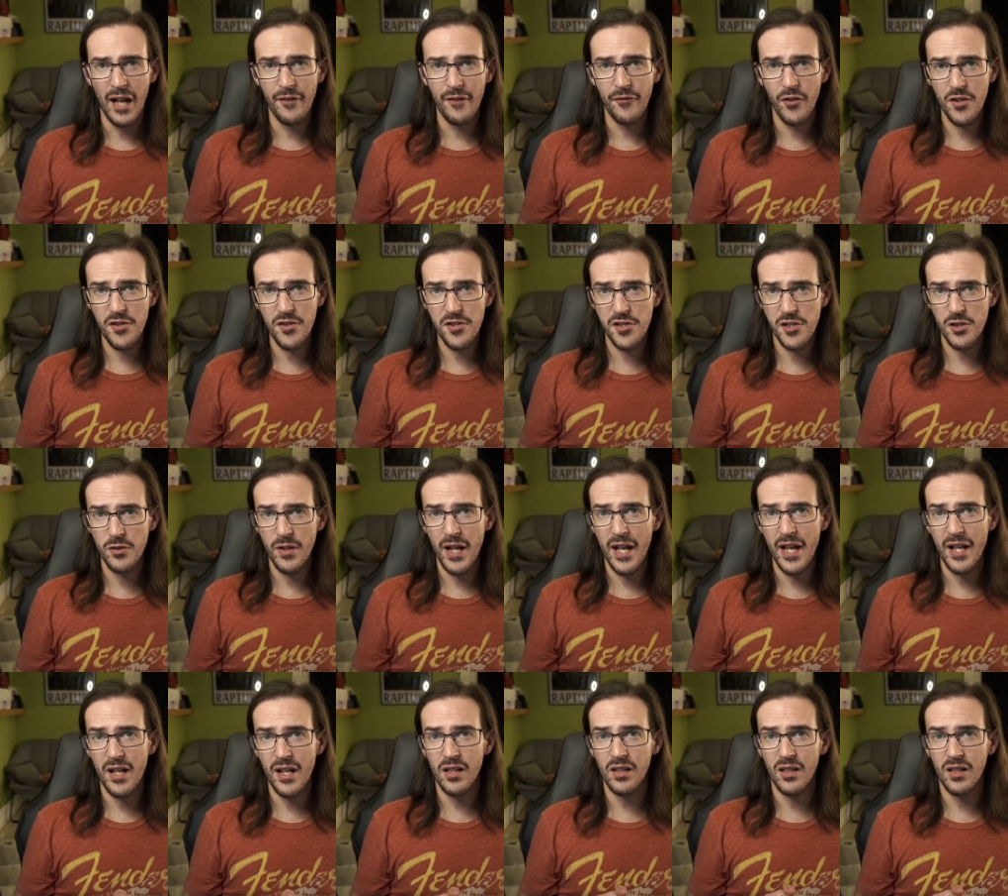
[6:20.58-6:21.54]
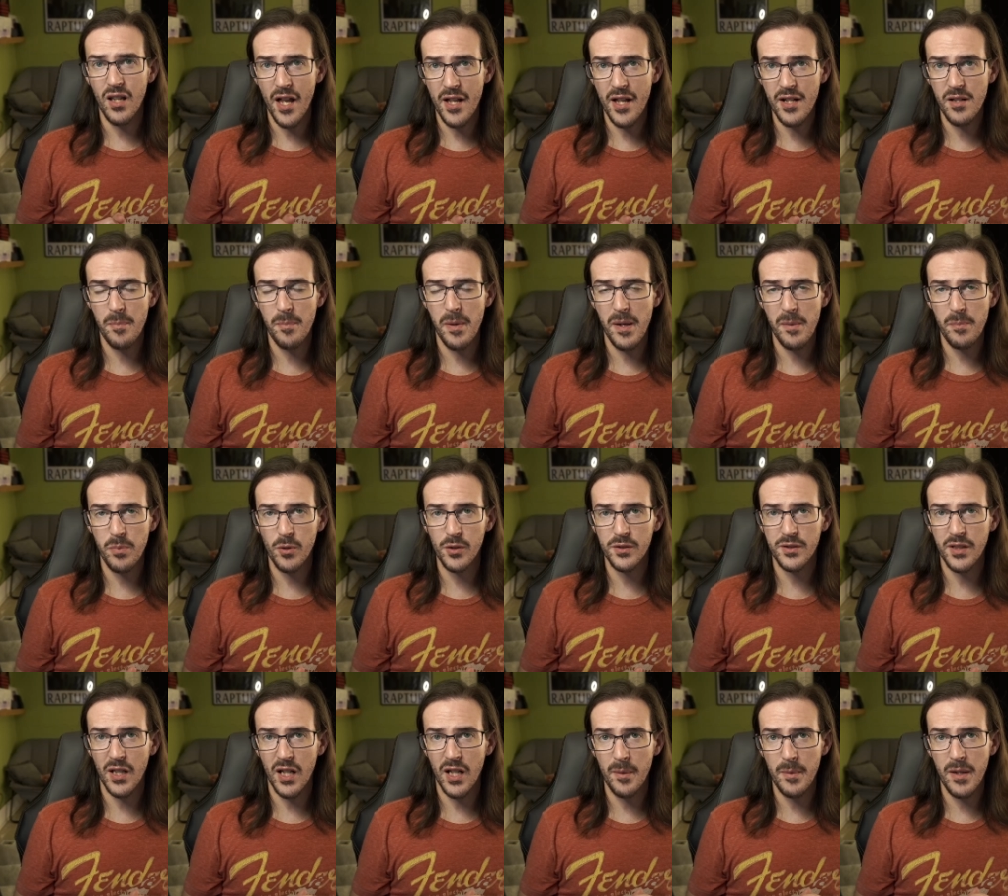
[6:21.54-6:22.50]
I've also had a lot of
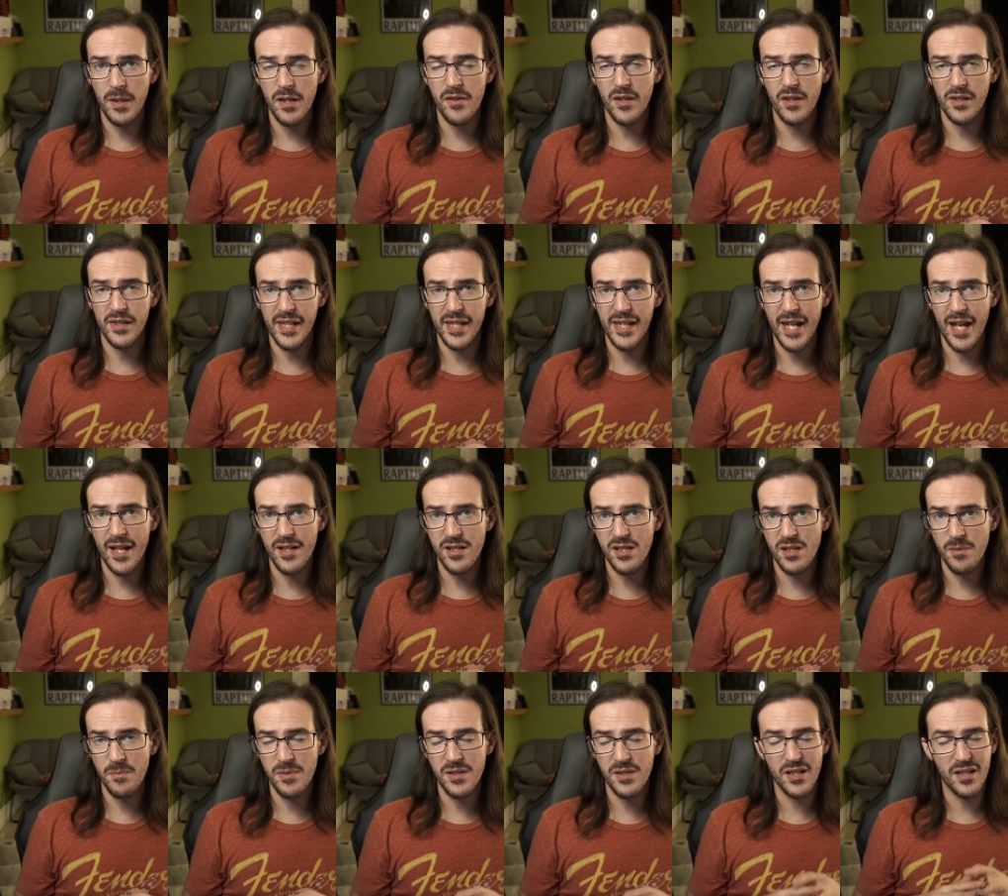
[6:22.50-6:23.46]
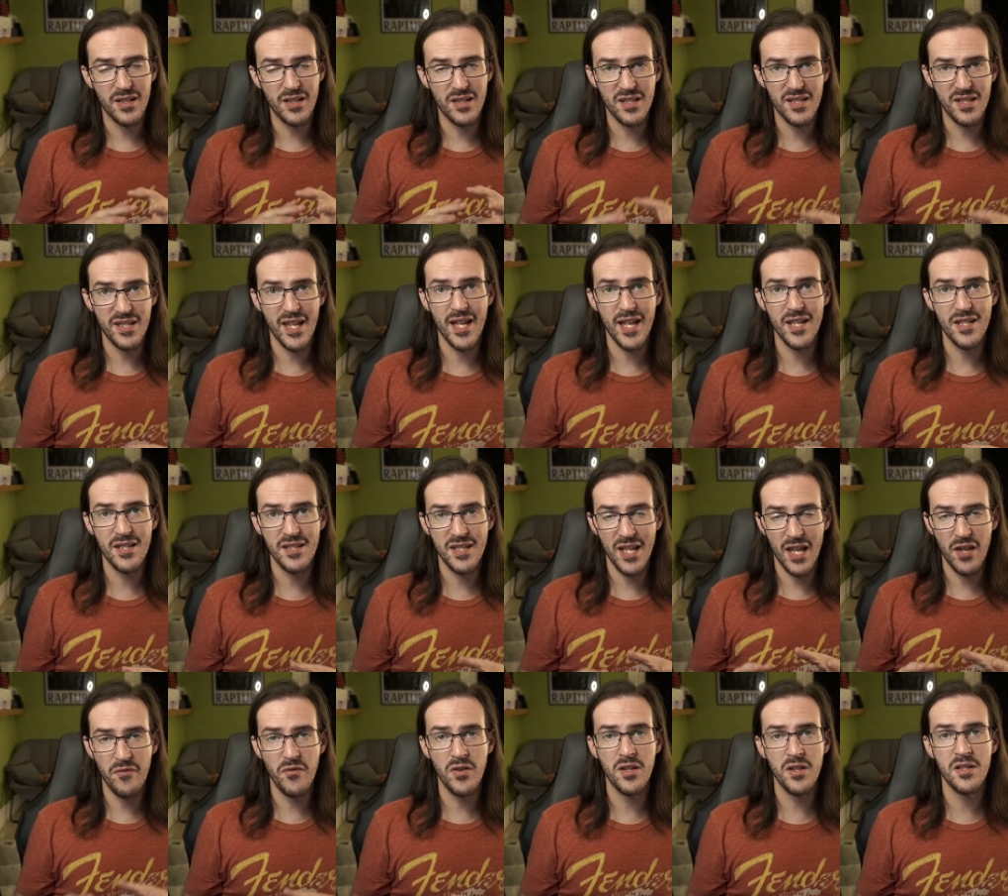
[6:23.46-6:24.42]
people tell me that they had some success
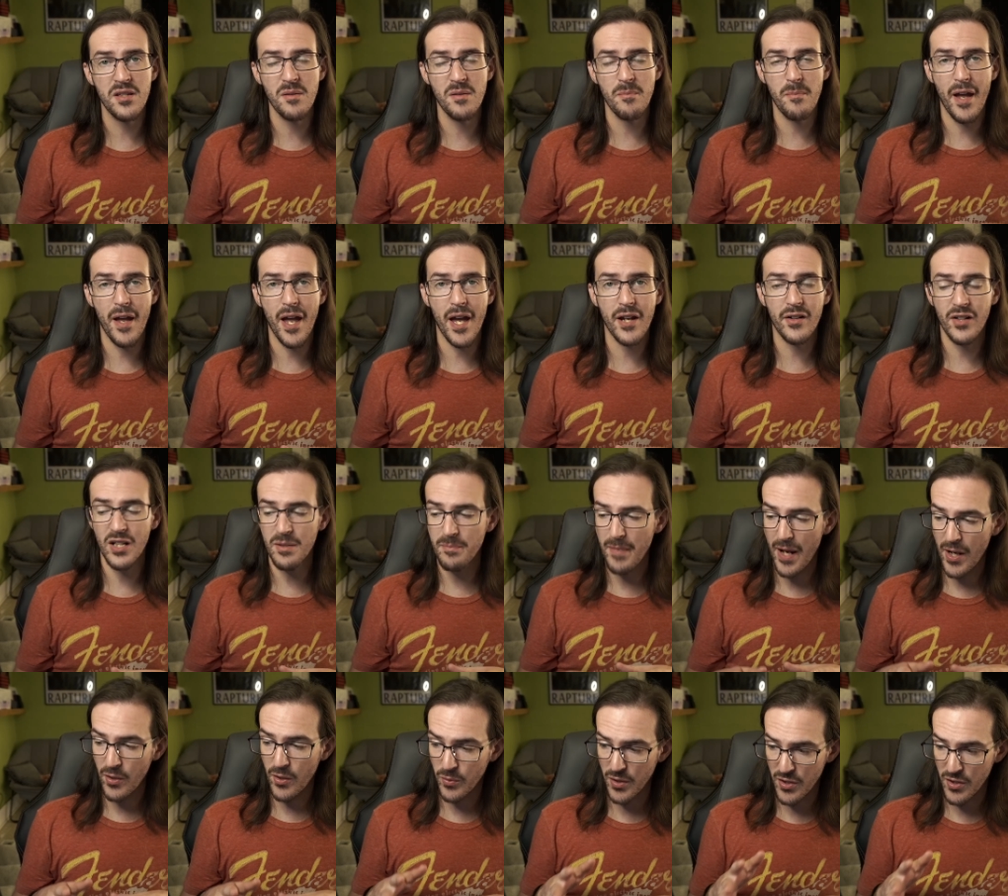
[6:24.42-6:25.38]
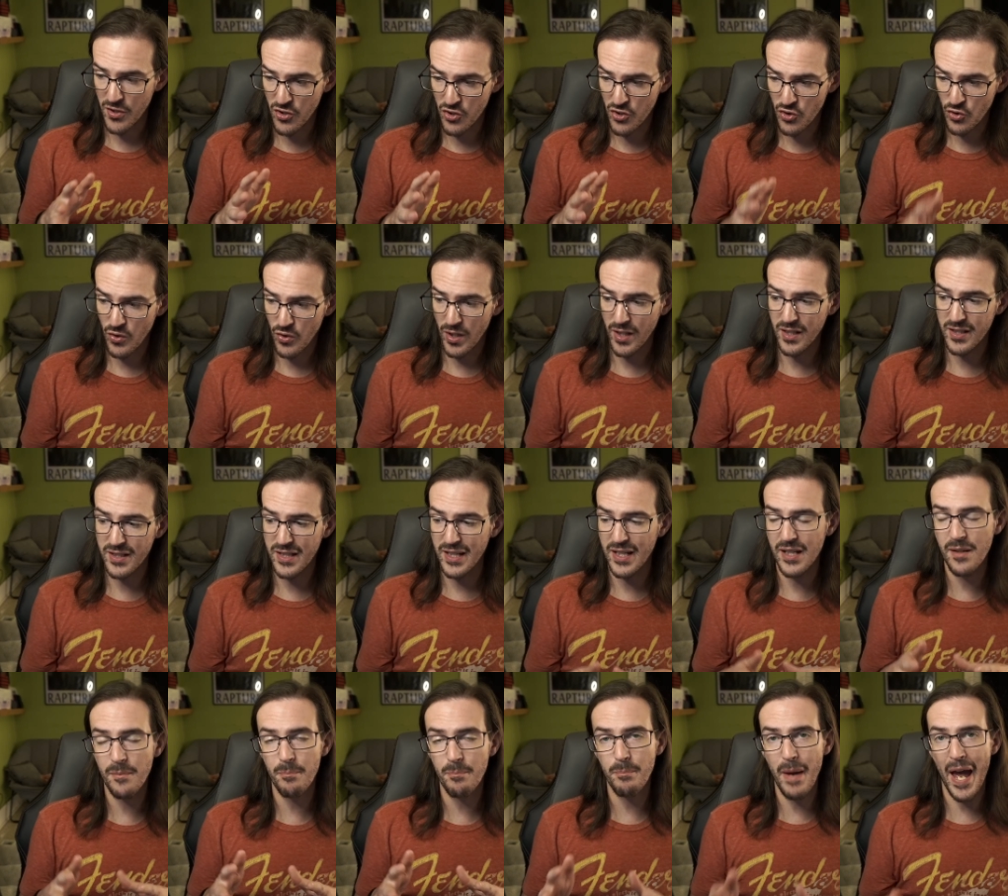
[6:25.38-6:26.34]
saving some battery by
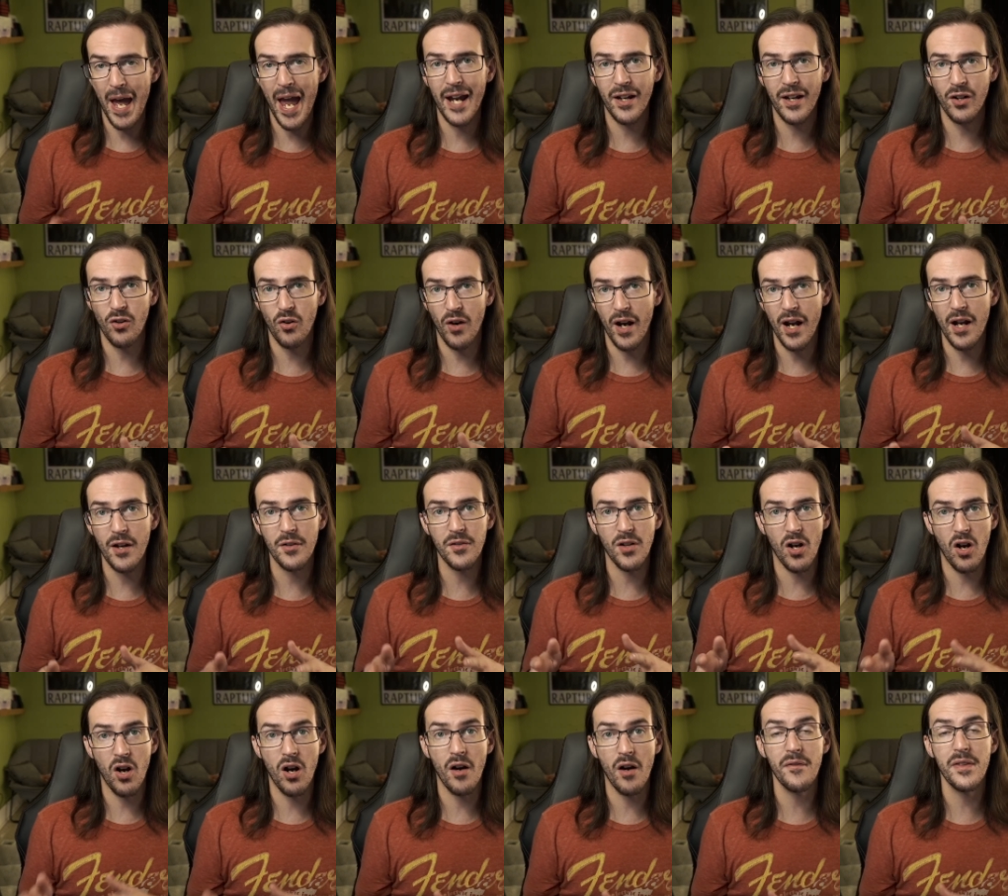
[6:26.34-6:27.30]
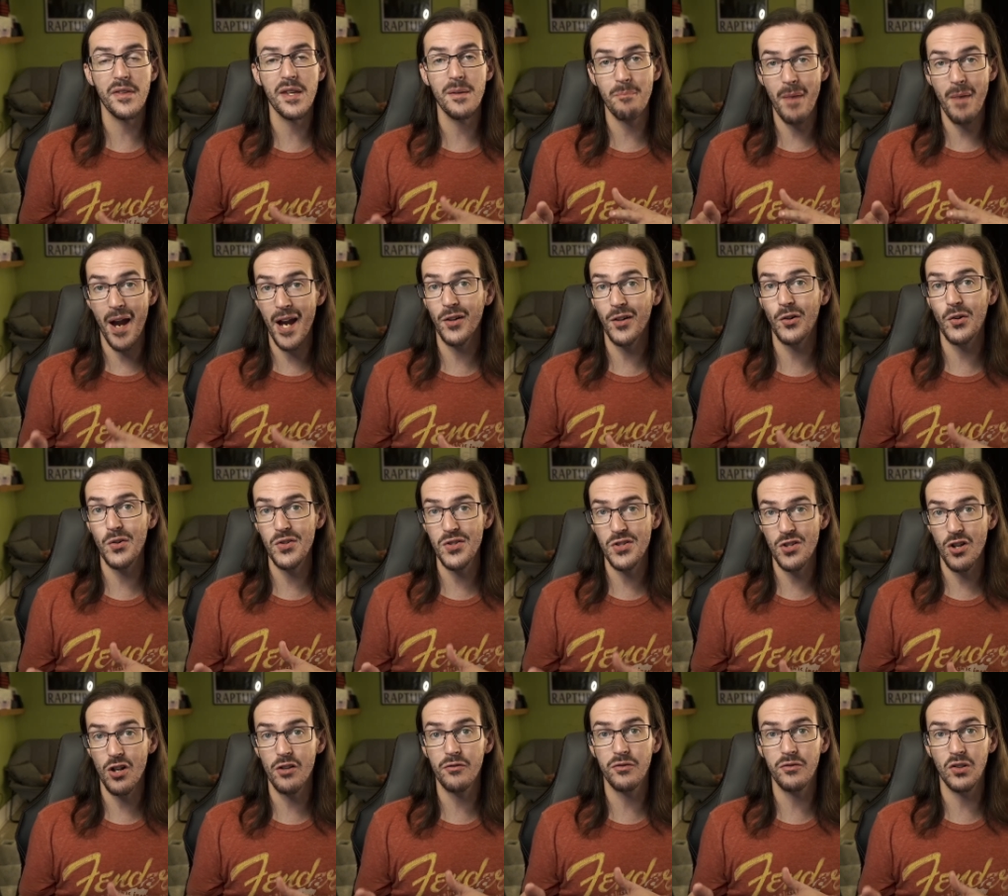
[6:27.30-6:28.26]
restricting background on the
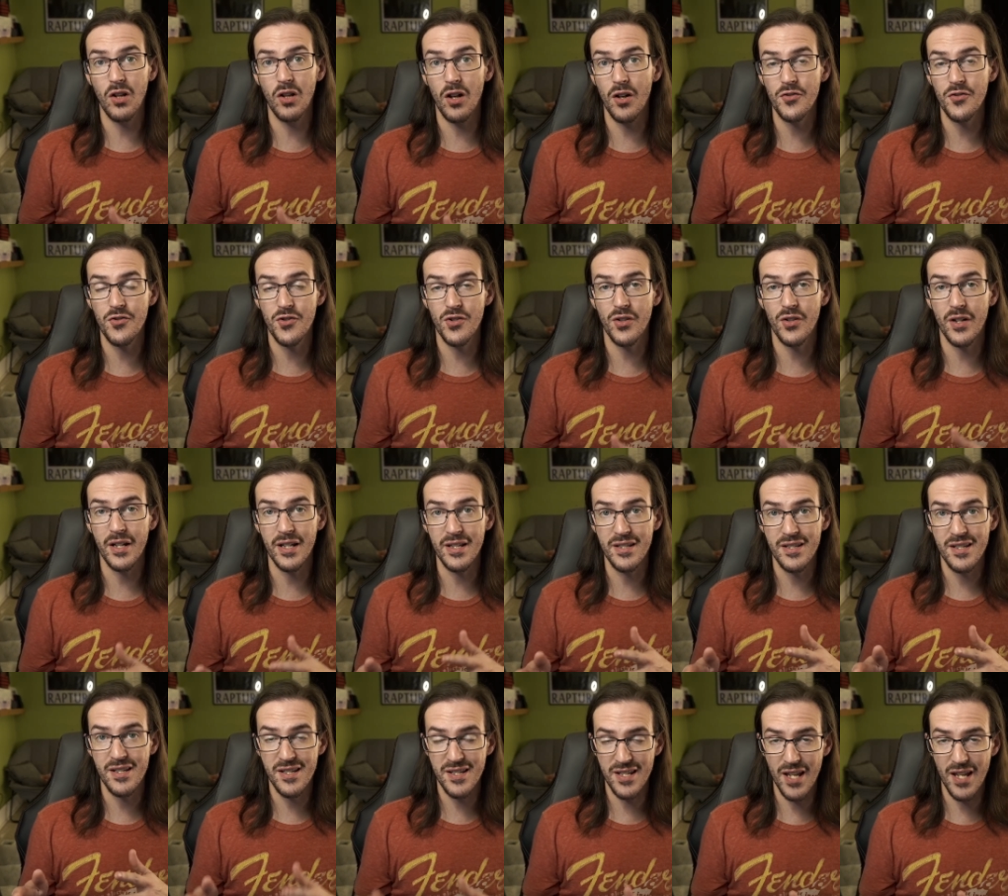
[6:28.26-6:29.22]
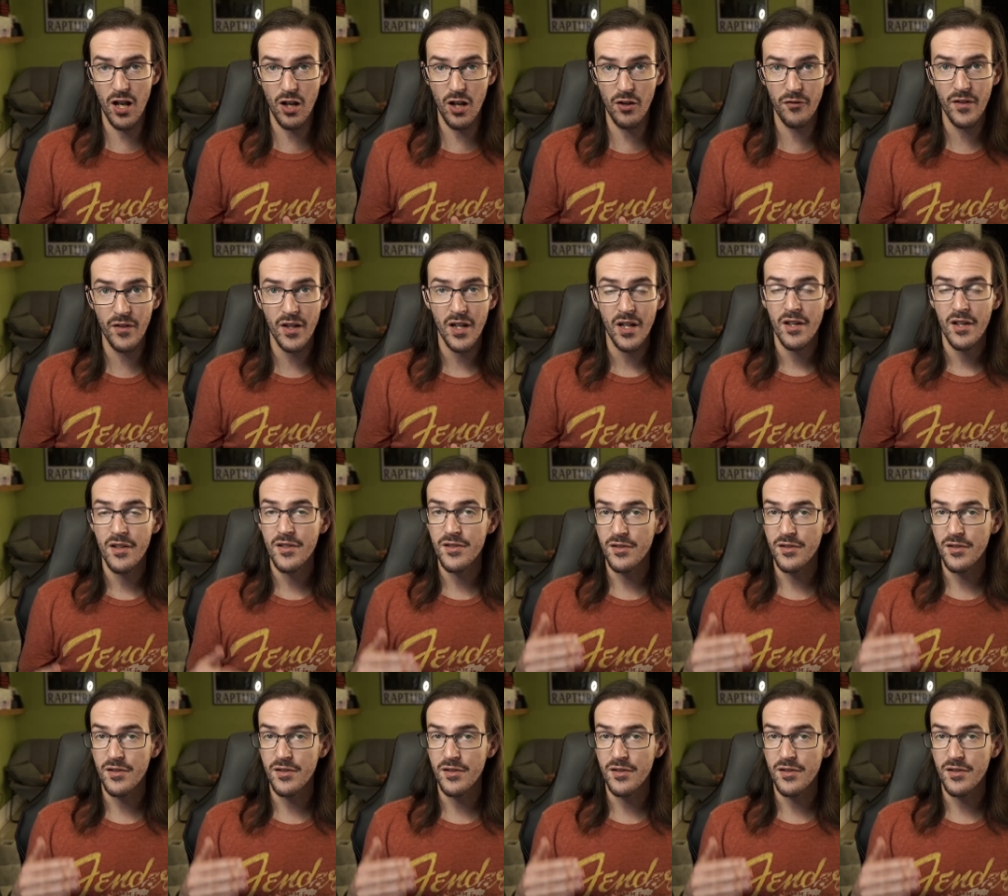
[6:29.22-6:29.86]
Microsoft launcher itself.